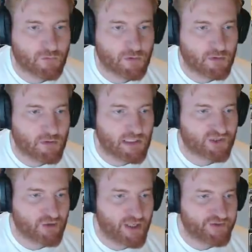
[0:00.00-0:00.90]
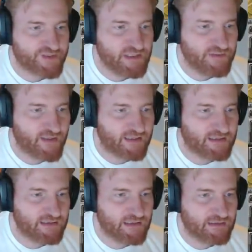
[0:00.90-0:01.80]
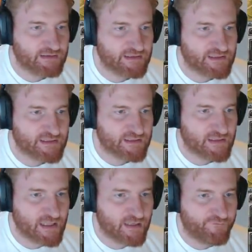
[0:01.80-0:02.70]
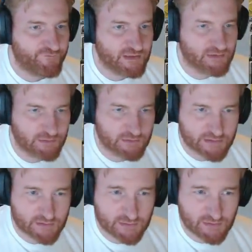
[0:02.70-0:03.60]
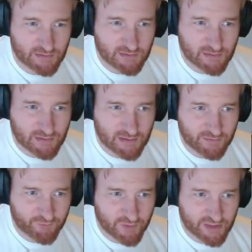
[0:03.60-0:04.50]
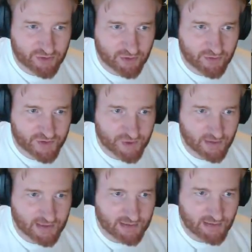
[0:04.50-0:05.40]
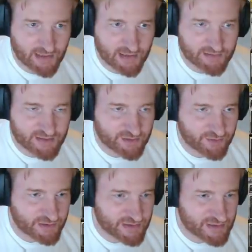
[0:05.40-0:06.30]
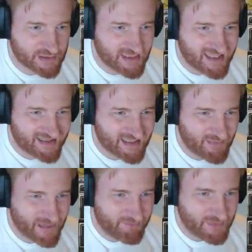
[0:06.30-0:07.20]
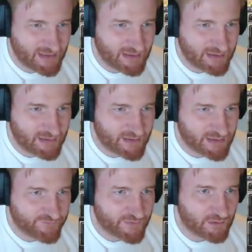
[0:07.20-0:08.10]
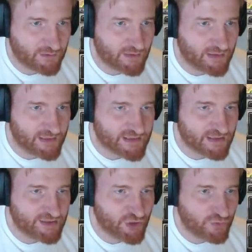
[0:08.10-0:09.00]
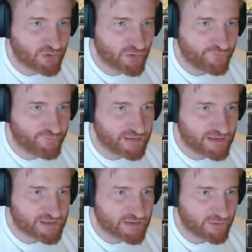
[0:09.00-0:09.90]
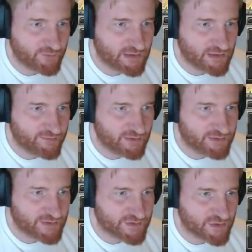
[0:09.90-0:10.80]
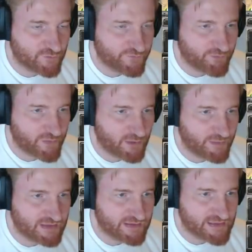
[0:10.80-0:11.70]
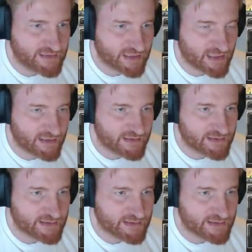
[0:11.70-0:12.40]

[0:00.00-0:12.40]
I'll try to see if I can get this airfield in 3 turns so I can land the Stukas. That might be a little bit difficult unless I don't go for the artillery and then just go for bombing these guys.